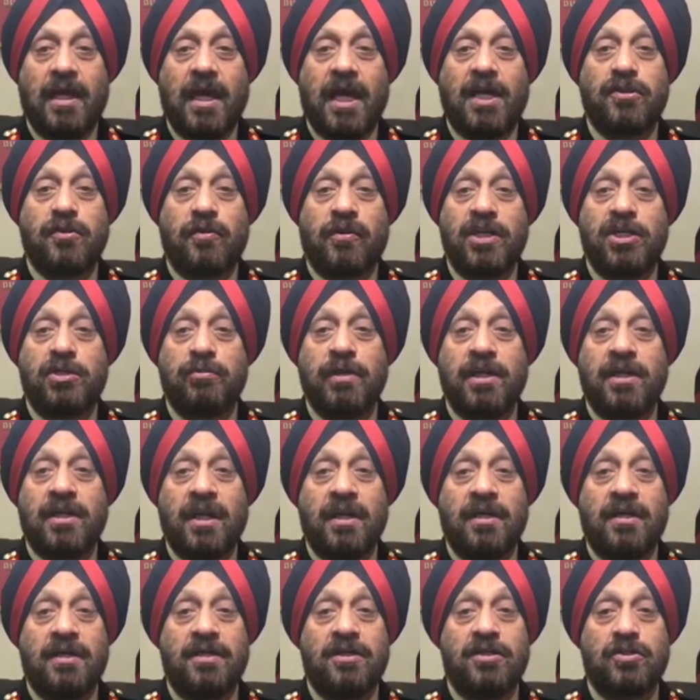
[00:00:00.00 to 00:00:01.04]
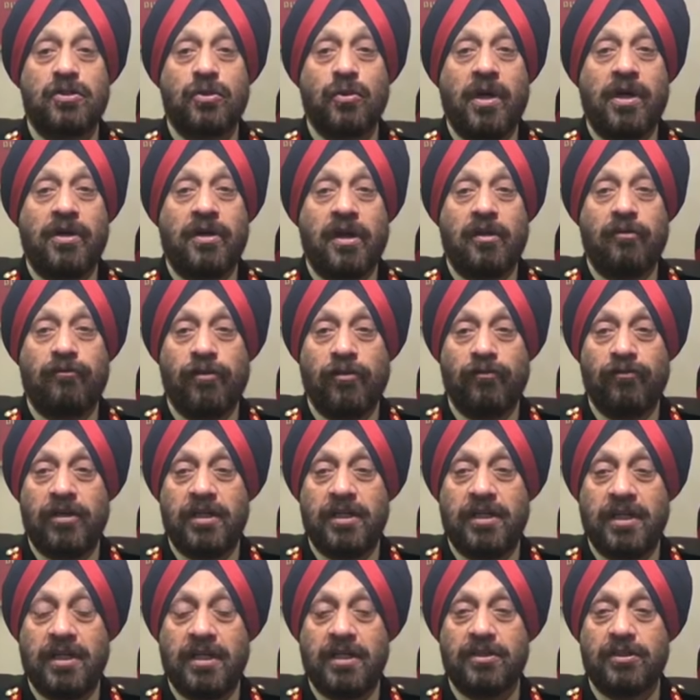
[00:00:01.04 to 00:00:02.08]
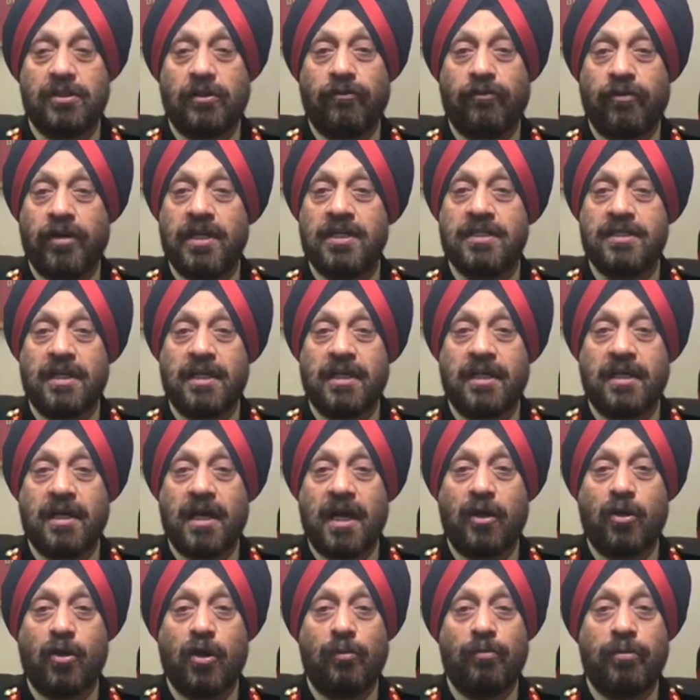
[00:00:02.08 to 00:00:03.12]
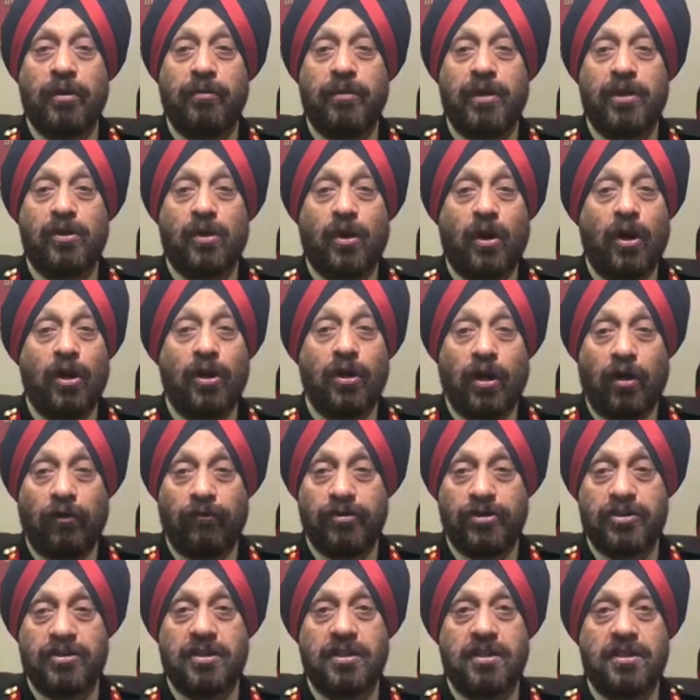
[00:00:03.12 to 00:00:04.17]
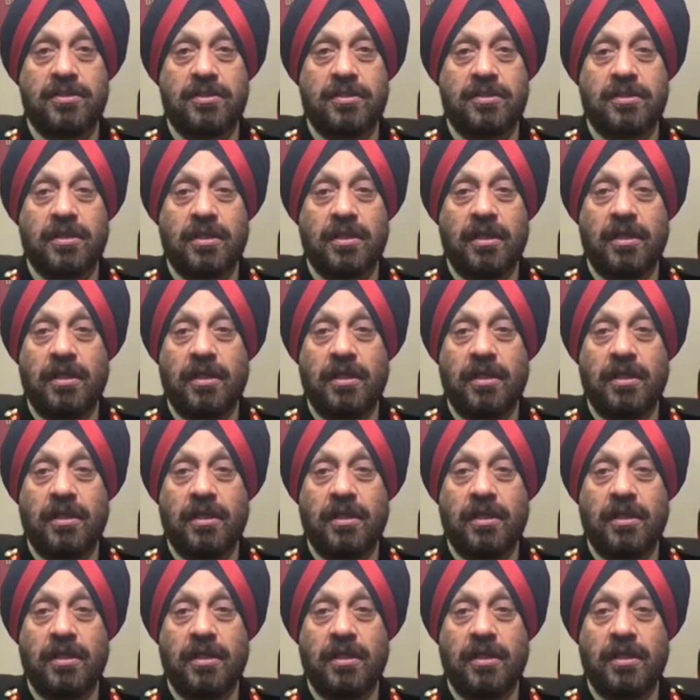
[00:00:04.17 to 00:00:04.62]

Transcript: As the regiment enters 250 years of raising, I compliment all officers,